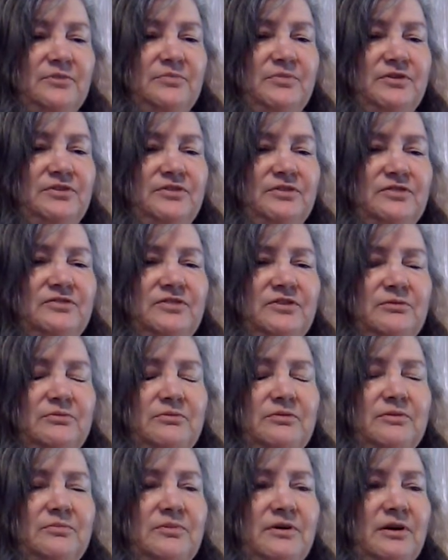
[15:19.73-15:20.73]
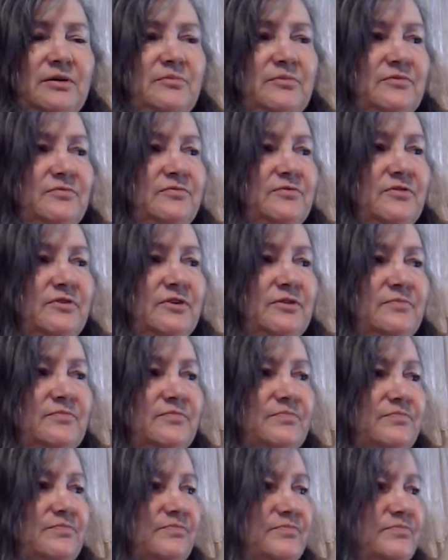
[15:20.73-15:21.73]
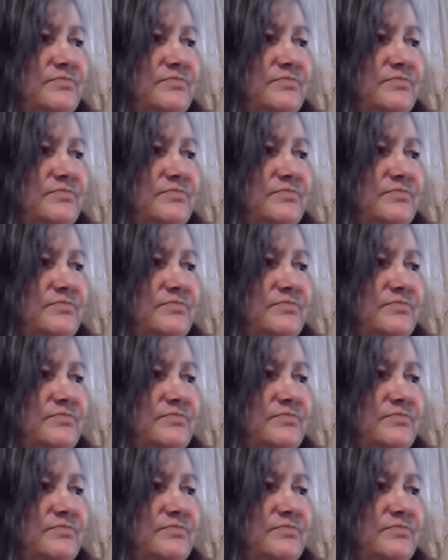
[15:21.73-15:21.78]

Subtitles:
But do you see where I'm coming from?